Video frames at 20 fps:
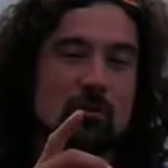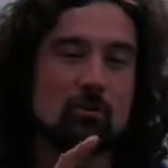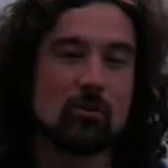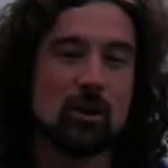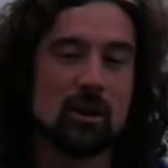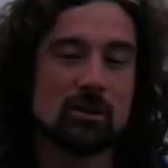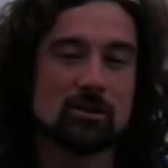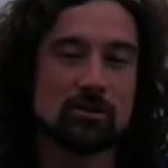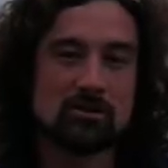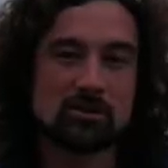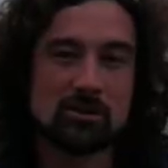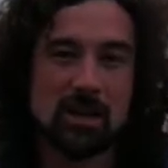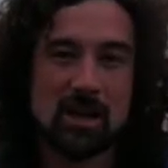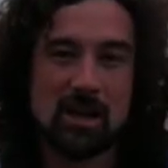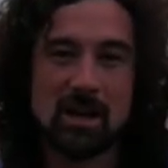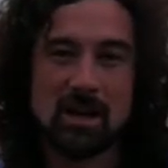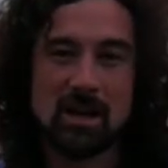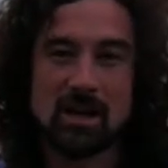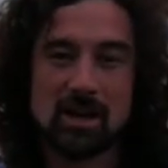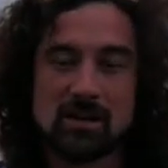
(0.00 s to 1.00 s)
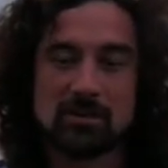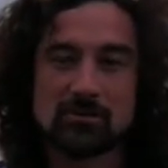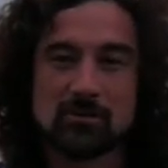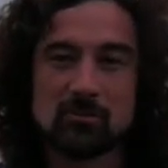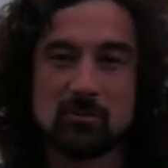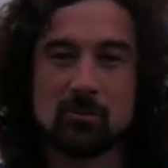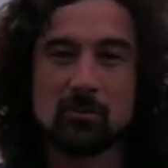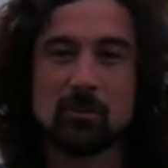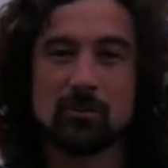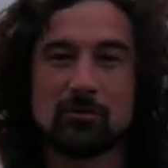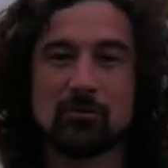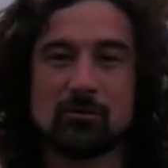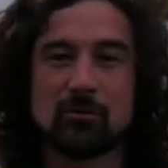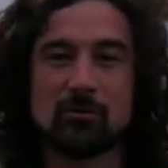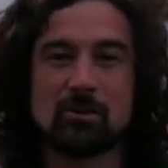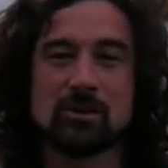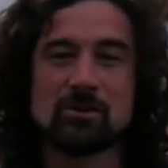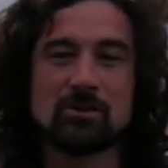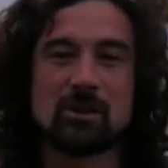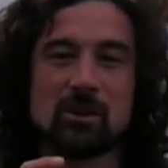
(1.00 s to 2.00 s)
watch some of my
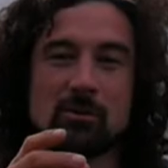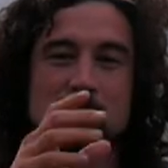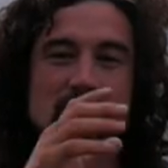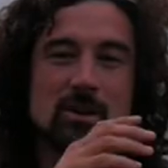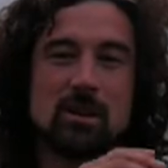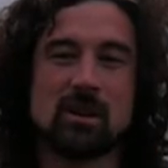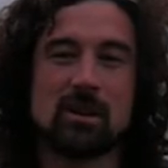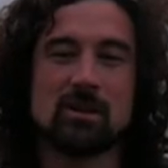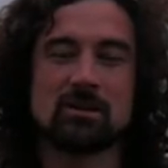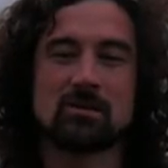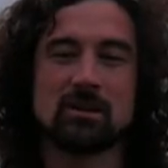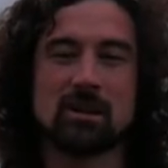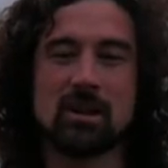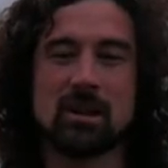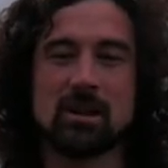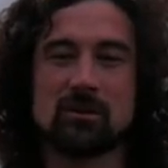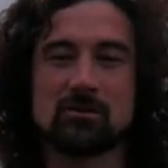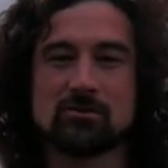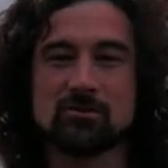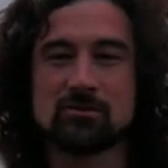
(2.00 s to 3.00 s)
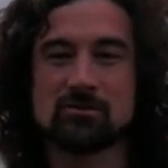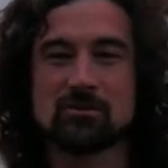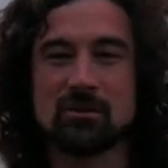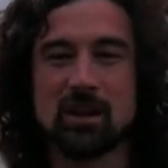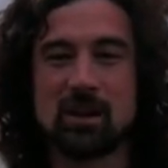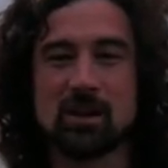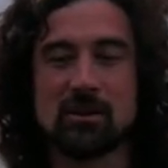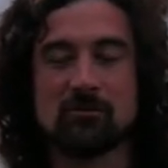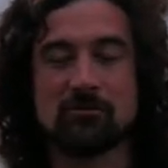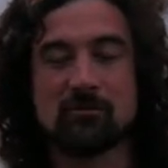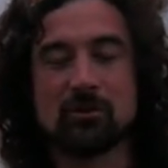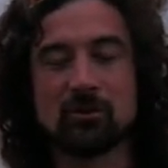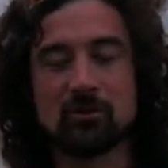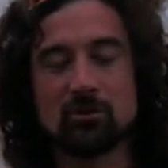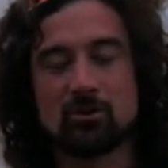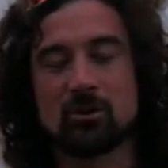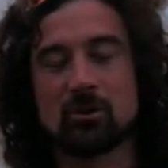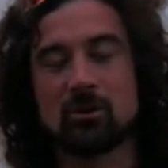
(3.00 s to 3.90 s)
footage, I made a video